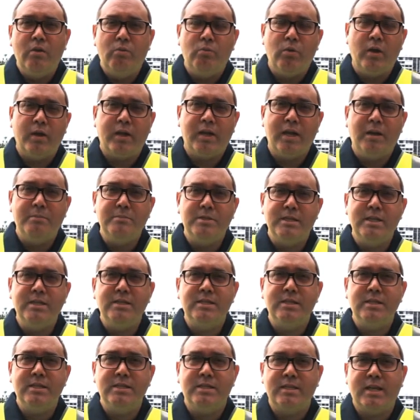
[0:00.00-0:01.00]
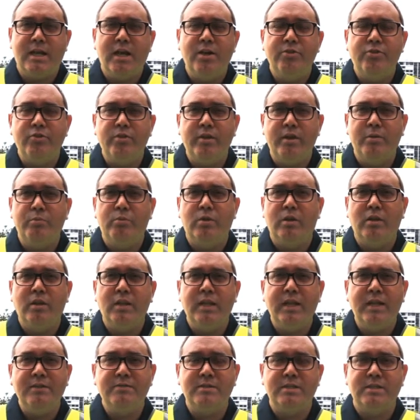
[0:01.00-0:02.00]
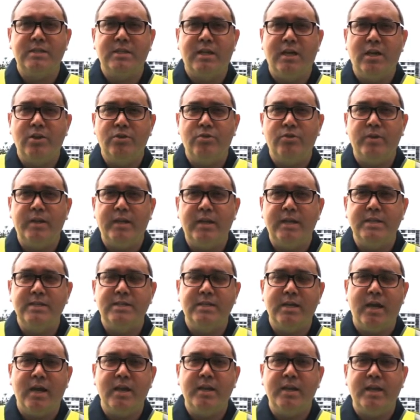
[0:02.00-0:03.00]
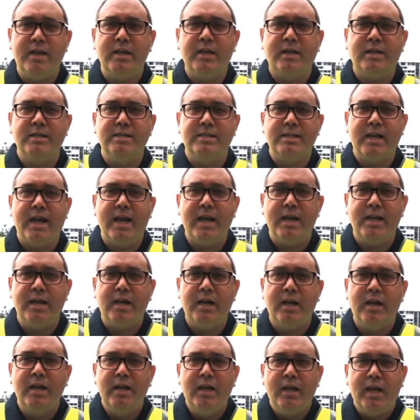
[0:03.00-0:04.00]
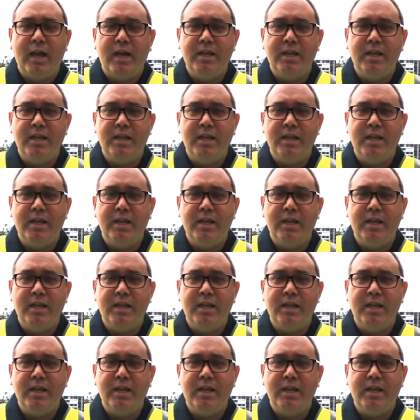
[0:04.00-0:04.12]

What comes into this country and what leaves this country is done in a container.